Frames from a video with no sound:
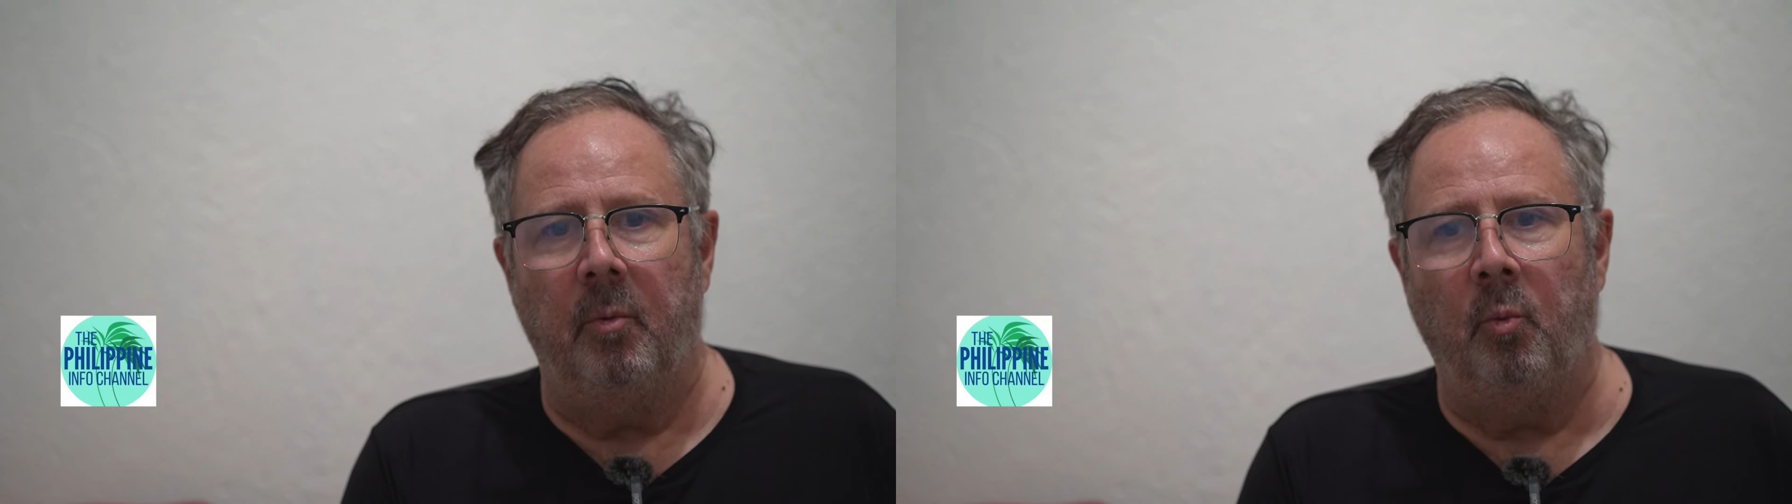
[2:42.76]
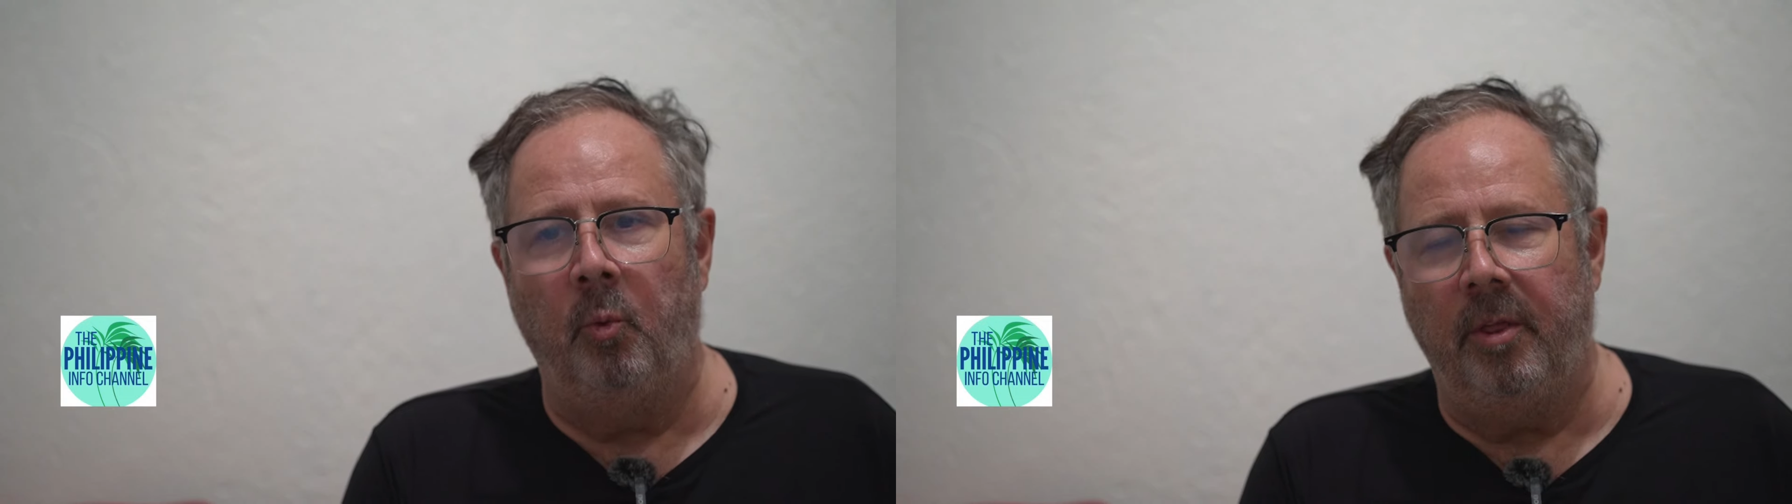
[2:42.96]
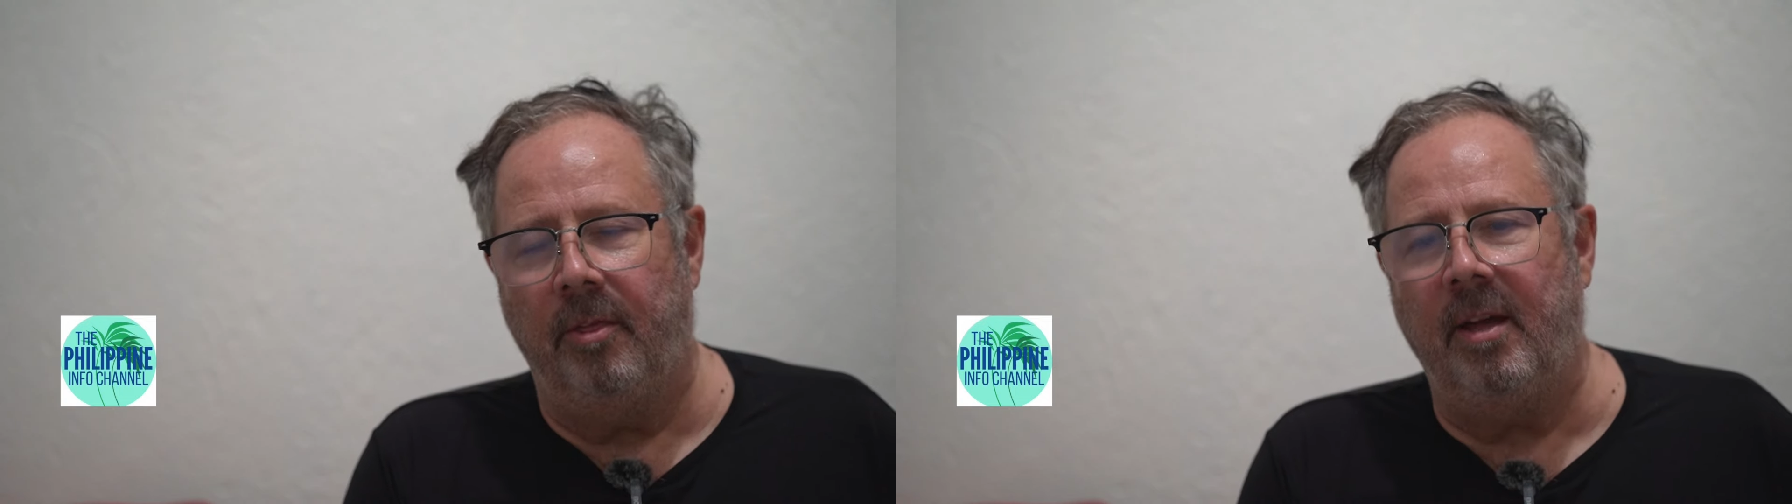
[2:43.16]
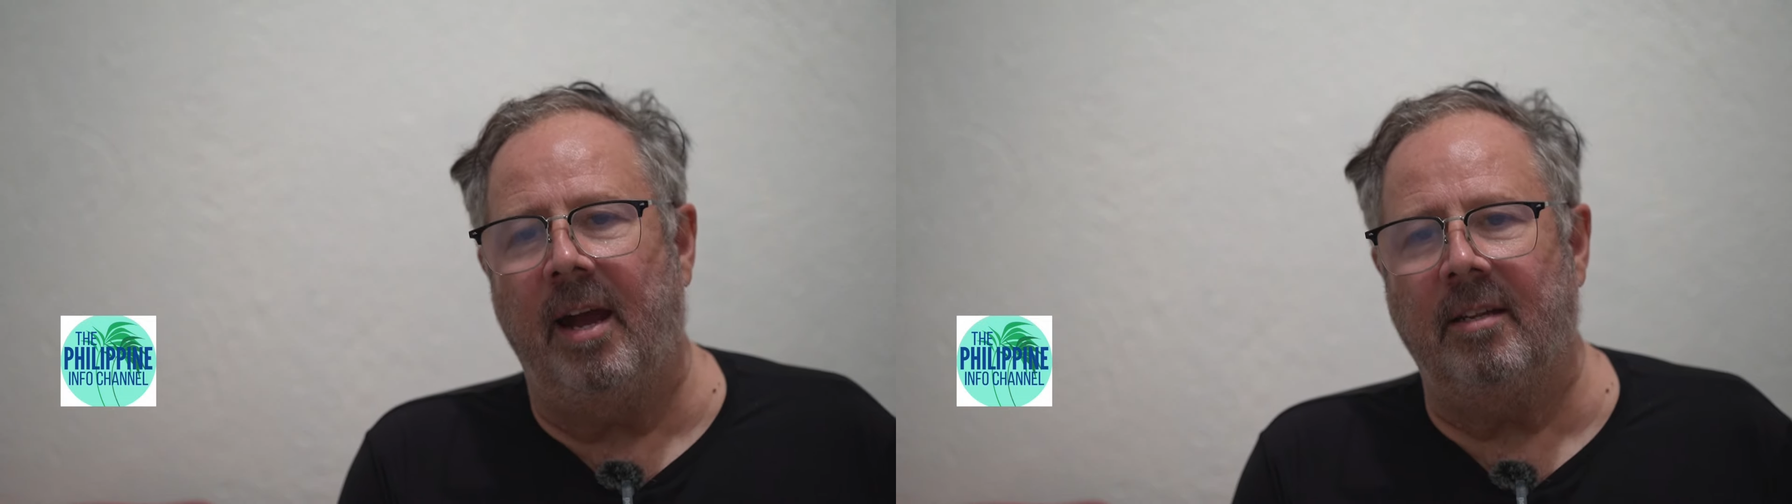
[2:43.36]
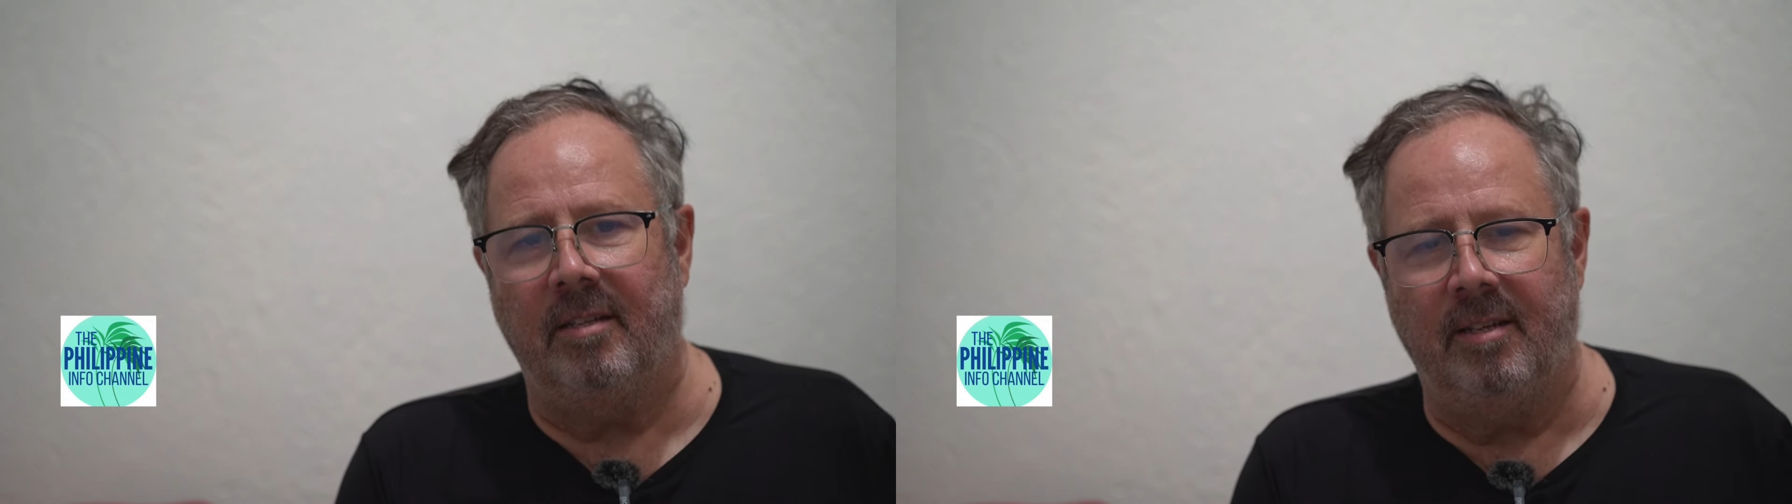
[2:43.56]
With
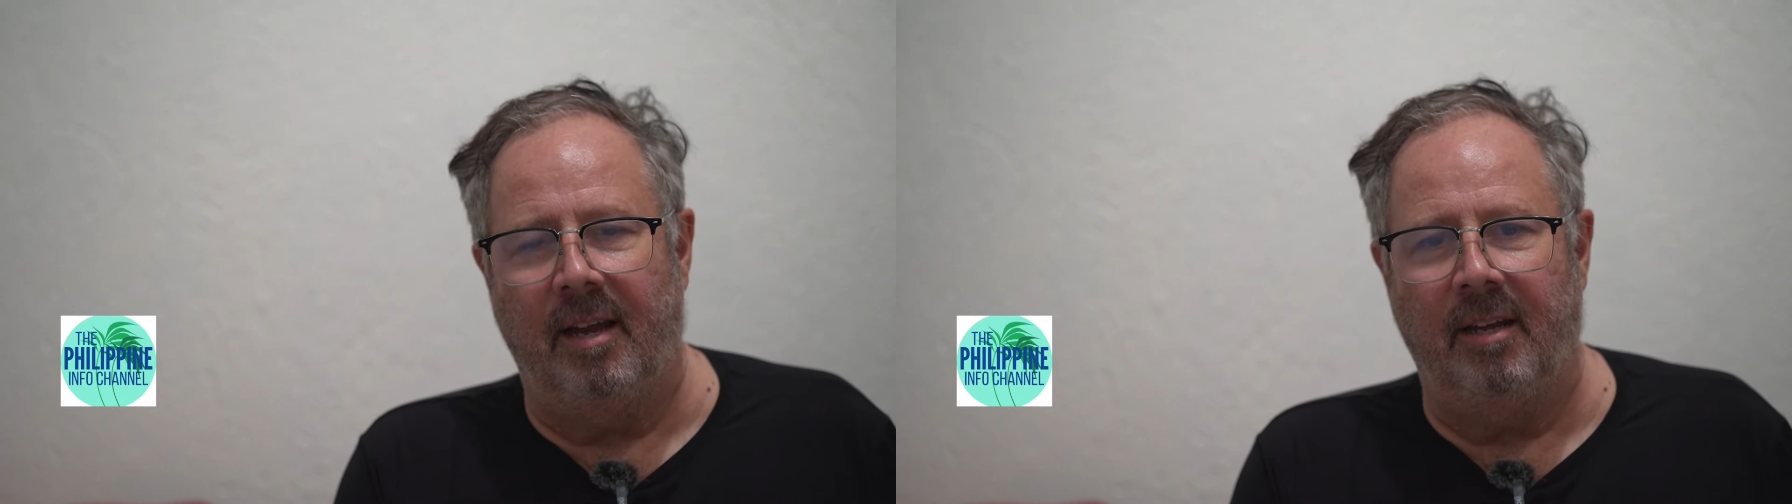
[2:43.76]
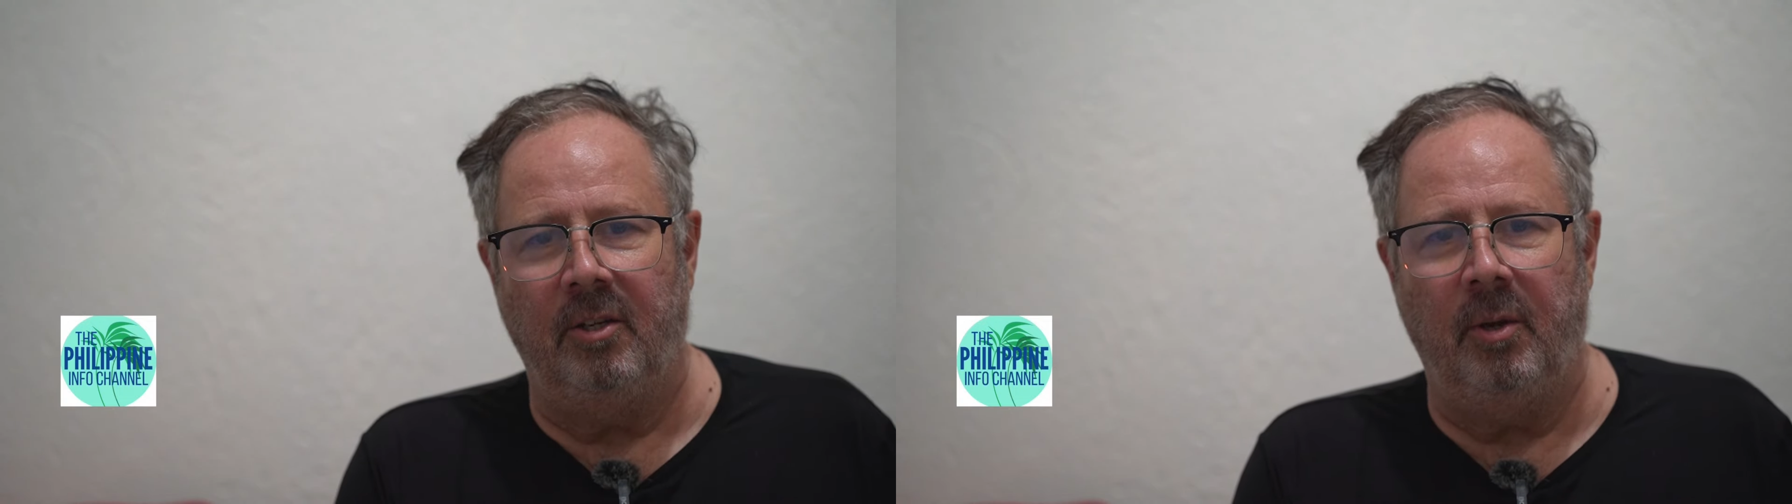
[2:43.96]
that said,